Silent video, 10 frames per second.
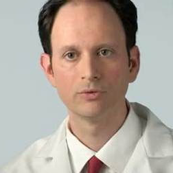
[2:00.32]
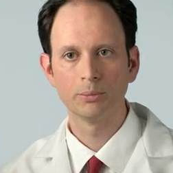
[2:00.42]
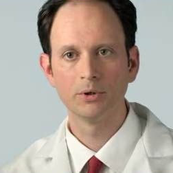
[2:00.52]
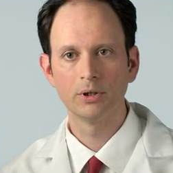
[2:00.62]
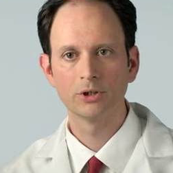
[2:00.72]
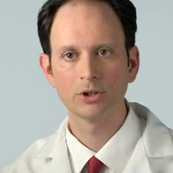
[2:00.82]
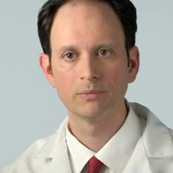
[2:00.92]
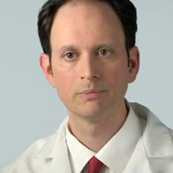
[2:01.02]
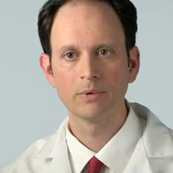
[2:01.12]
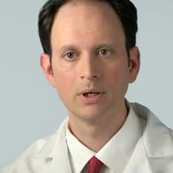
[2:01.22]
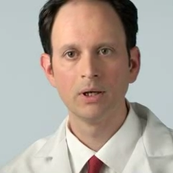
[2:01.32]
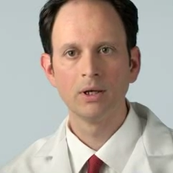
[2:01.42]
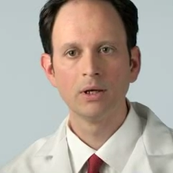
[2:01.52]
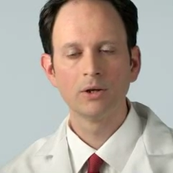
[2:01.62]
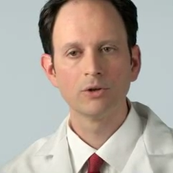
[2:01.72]
fibrillation.
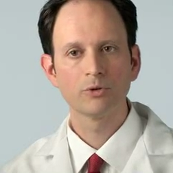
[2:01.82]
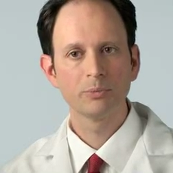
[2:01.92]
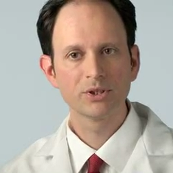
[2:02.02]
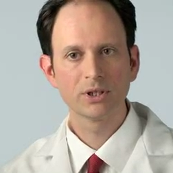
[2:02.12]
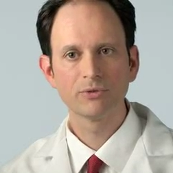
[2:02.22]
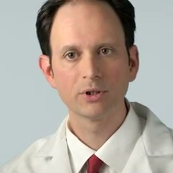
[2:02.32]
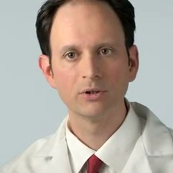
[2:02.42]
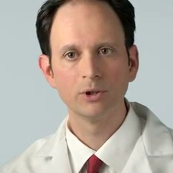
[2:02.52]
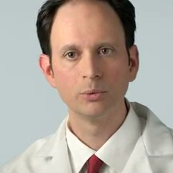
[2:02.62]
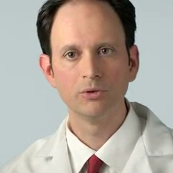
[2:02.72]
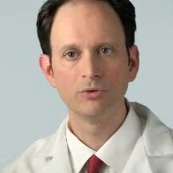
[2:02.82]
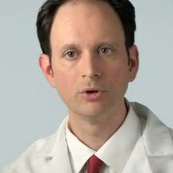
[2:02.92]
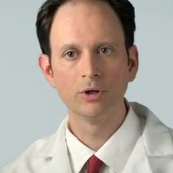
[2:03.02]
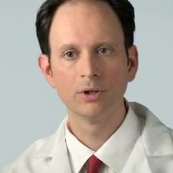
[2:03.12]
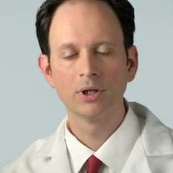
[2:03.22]
Specifically, we've
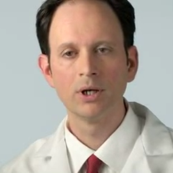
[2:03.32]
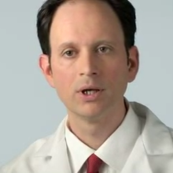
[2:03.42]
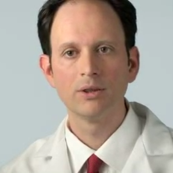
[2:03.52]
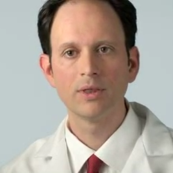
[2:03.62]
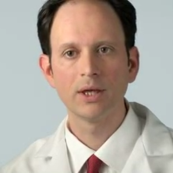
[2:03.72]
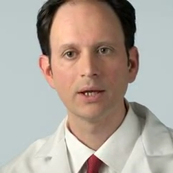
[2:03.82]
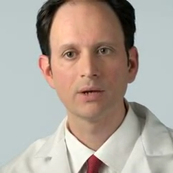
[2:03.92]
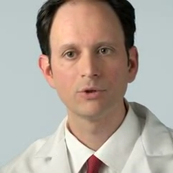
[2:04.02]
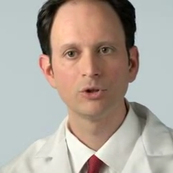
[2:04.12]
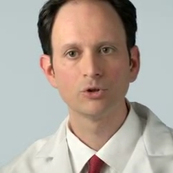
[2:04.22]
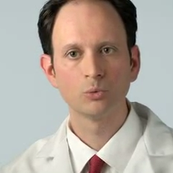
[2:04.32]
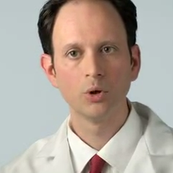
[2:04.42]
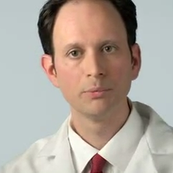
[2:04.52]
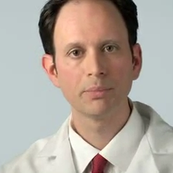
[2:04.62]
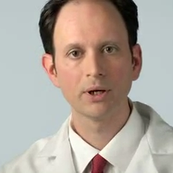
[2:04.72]
learned that having just
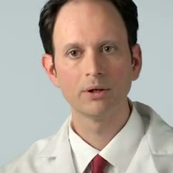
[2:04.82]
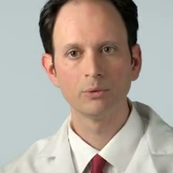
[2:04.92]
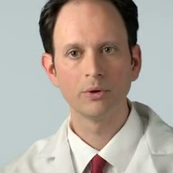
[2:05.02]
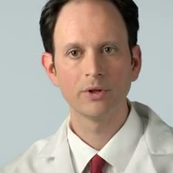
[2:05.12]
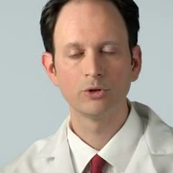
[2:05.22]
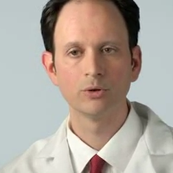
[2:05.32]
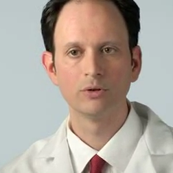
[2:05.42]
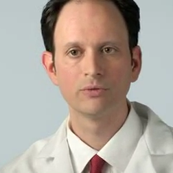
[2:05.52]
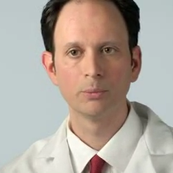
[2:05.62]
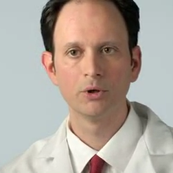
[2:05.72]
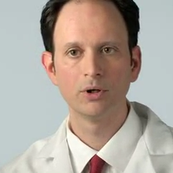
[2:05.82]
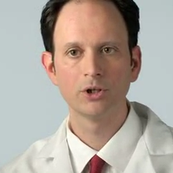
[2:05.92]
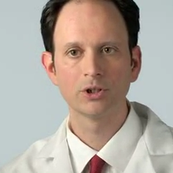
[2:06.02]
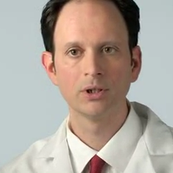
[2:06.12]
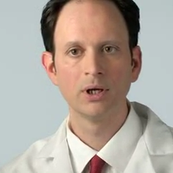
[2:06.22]
one parent with atrial
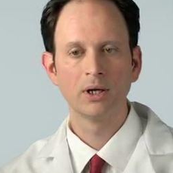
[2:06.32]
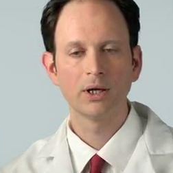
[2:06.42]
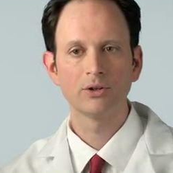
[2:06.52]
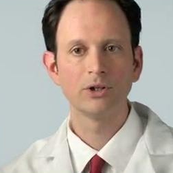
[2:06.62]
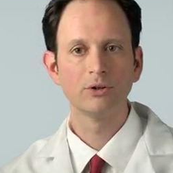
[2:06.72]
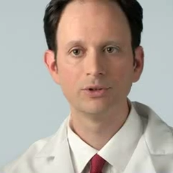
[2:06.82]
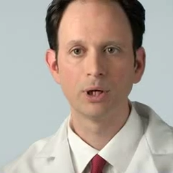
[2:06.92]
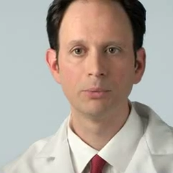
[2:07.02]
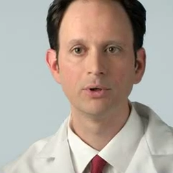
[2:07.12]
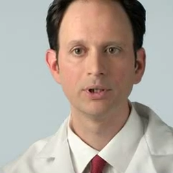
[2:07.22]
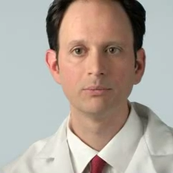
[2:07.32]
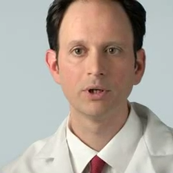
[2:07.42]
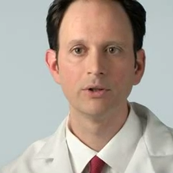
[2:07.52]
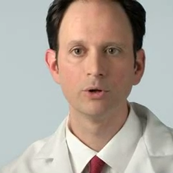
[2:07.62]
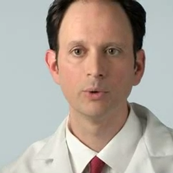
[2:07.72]
fibrillation has a near doubling
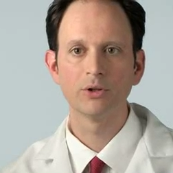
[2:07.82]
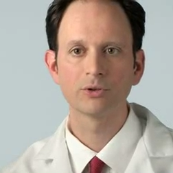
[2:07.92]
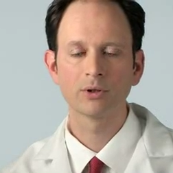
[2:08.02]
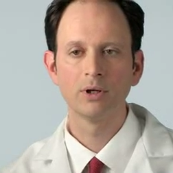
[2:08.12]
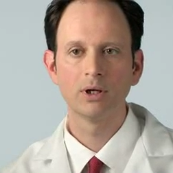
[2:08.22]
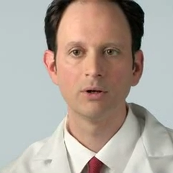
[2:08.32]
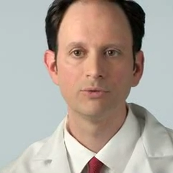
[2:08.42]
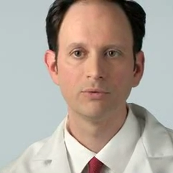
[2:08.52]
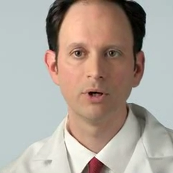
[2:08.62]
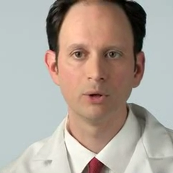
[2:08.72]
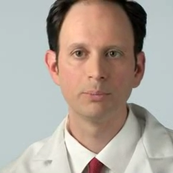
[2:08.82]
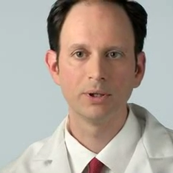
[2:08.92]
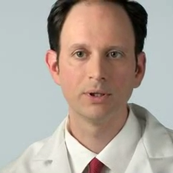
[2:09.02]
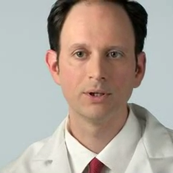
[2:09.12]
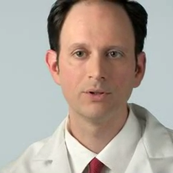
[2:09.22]
in the risk of
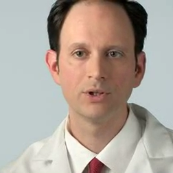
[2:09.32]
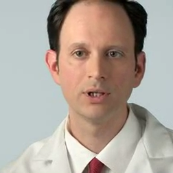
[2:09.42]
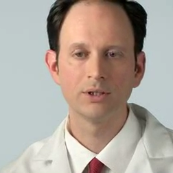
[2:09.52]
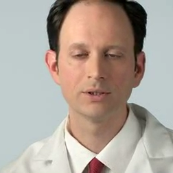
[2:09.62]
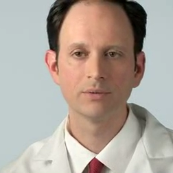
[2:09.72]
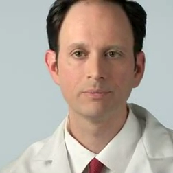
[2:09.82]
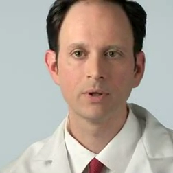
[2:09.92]
developing the disease.